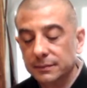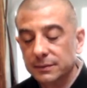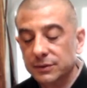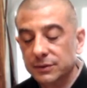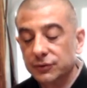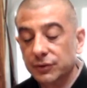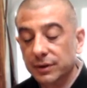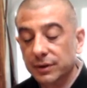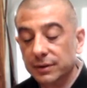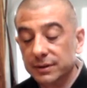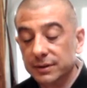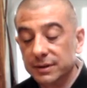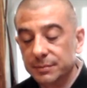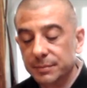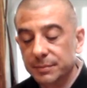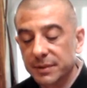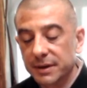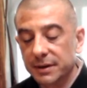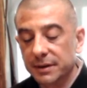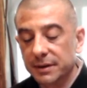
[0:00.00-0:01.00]
Strictly
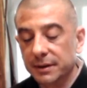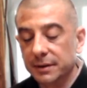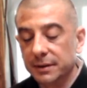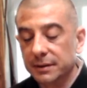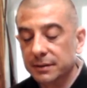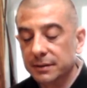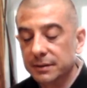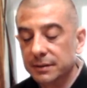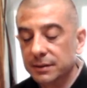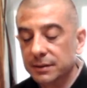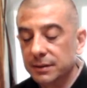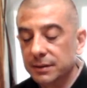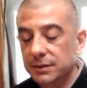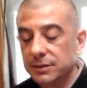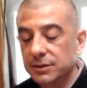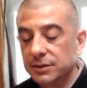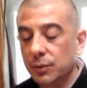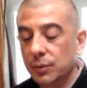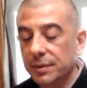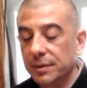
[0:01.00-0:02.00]
speaking,
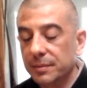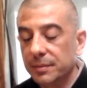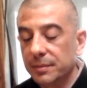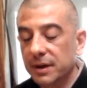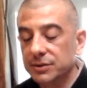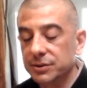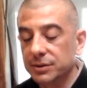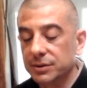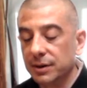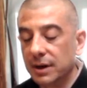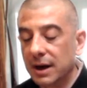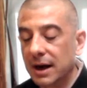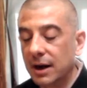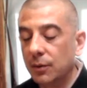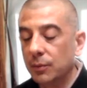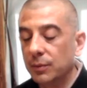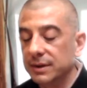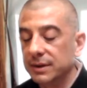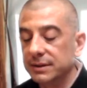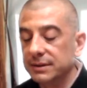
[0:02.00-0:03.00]
so we measure how
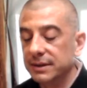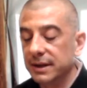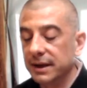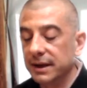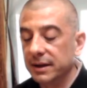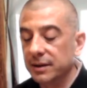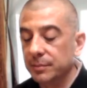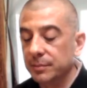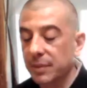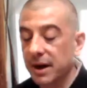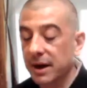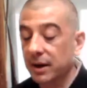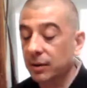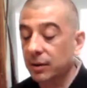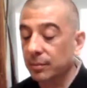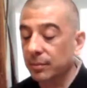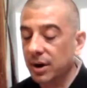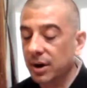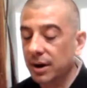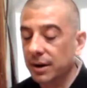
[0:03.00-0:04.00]
we stand by our
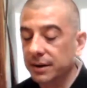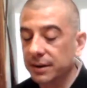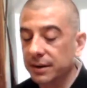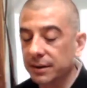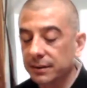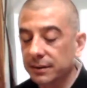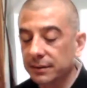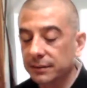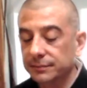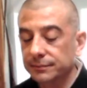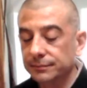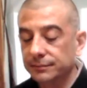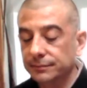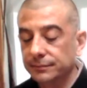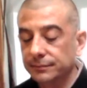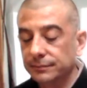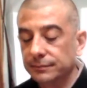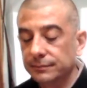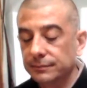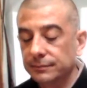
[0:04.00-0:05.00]
body.
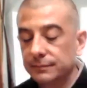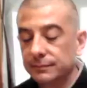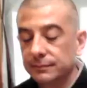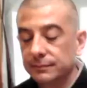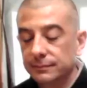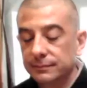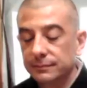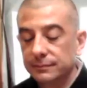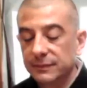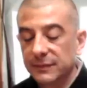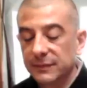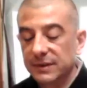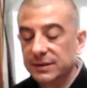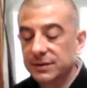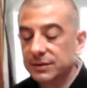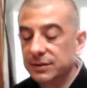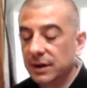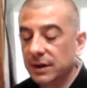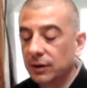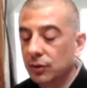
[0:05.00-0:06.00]
This
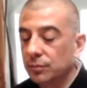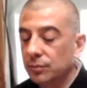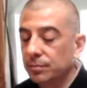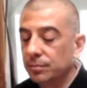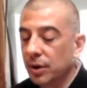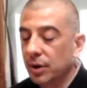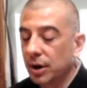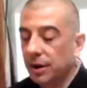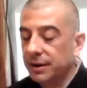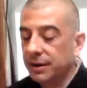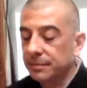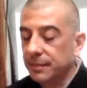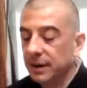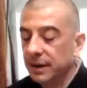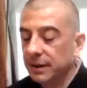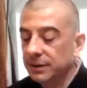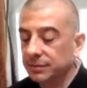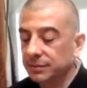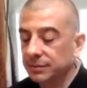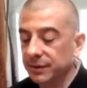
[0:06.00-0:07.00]
is our own body
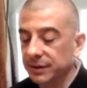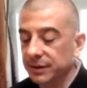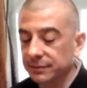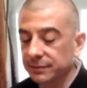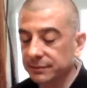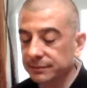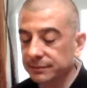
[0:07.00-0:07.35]
measurement.